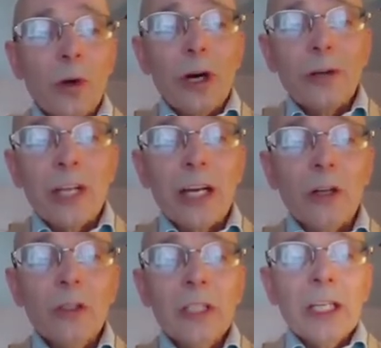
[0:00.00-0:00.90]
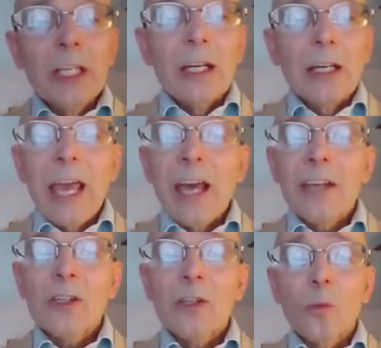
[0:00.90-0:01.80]
will go out now, uh,
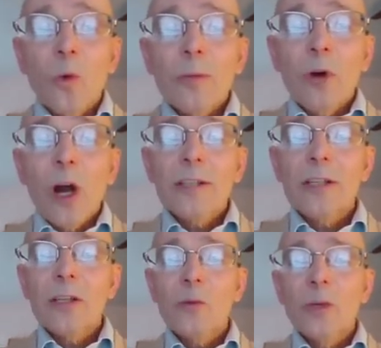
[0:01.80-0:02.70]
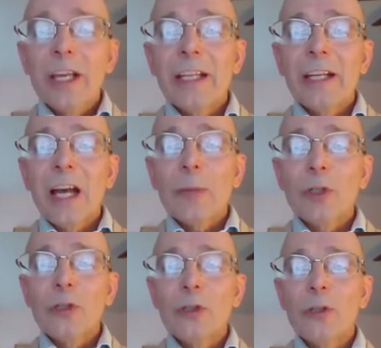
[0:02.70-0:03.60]
asks, what process-related
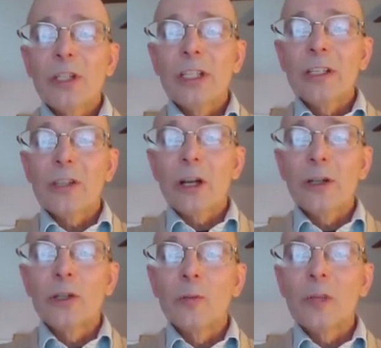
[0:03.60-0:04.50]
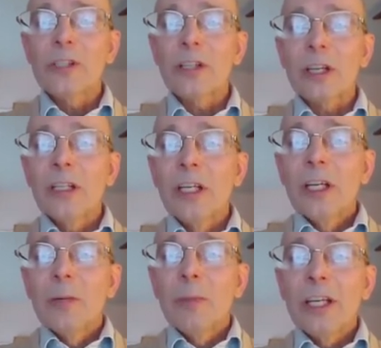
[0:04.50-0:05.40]
opportunities are you missing
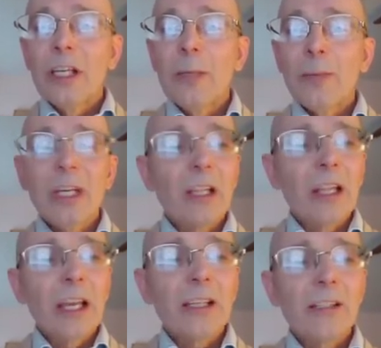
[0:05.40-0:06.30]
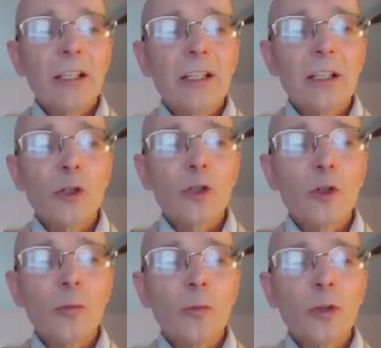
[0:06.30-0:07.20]
by keeping a legacy
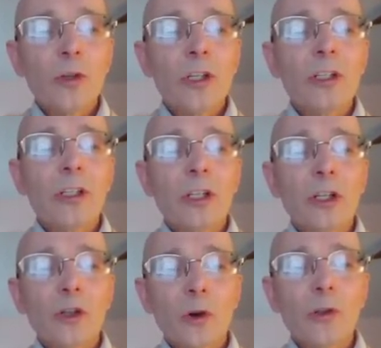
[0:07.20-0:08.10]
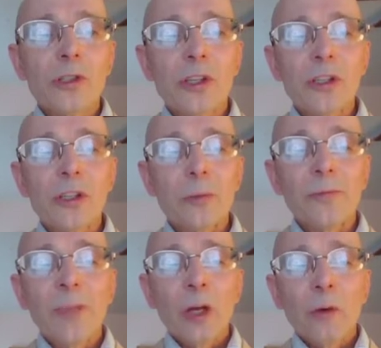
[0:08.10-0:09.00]
distributed control
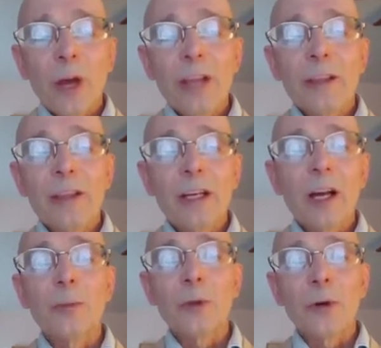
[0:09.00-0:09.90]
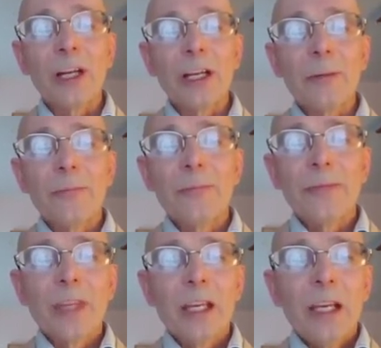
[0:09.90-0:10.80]
system rather than upgrading?
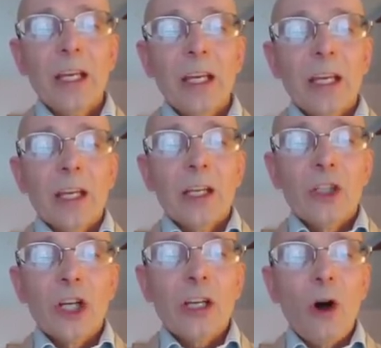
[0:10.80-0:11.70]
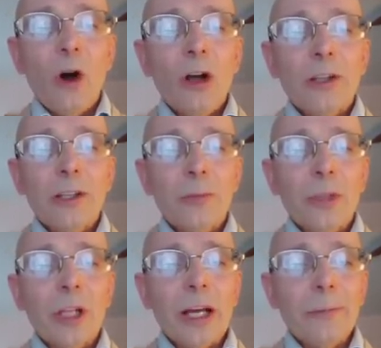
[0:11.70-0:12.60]
Check all that
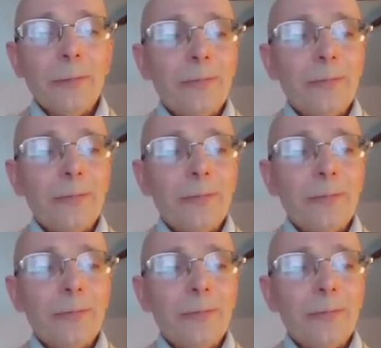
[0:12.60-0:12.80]
apply.